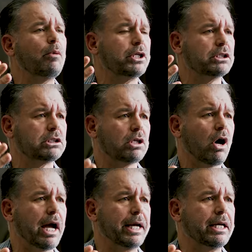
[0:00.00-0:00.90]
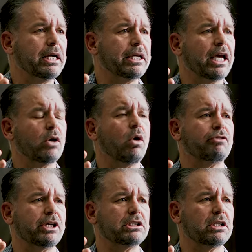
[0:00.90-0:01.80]
would decide to get
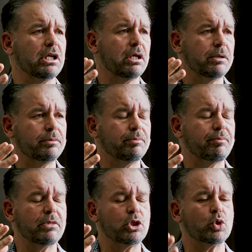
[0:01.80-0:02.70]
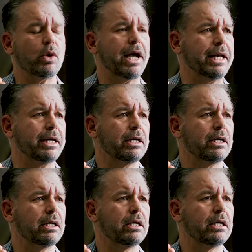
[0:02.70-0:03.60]
off this train
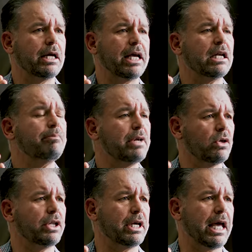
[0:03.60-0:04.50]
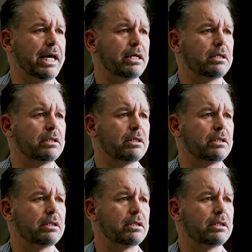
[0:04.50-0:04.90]
in the middle of the night